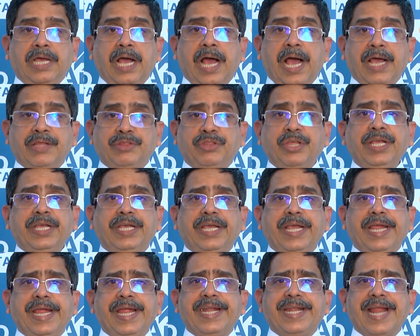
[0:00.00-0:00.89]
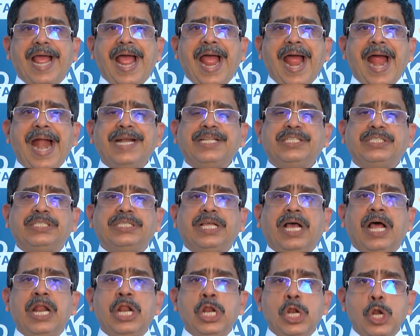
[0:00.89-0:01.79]
I think it adds
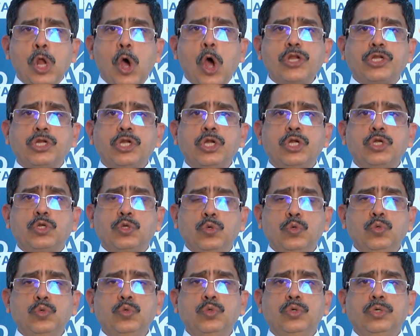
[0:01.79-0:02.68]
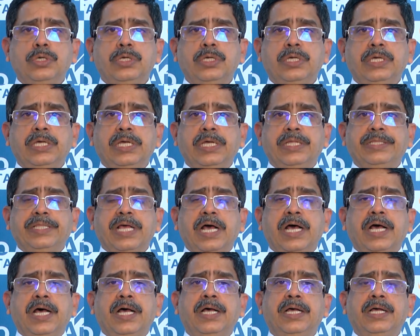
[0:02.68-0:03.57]
a lot to
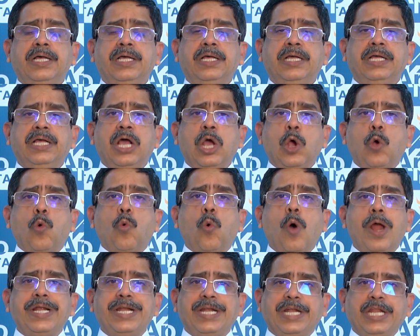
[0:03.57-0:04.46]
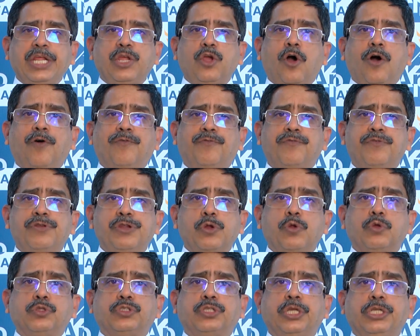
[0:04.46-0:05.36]
the quality of
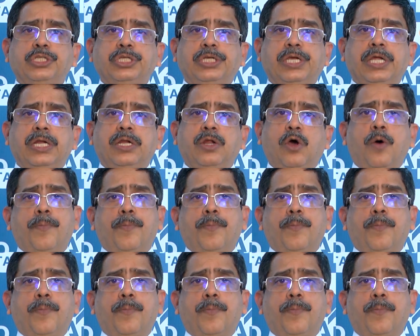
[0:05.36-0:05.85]
neurosurgical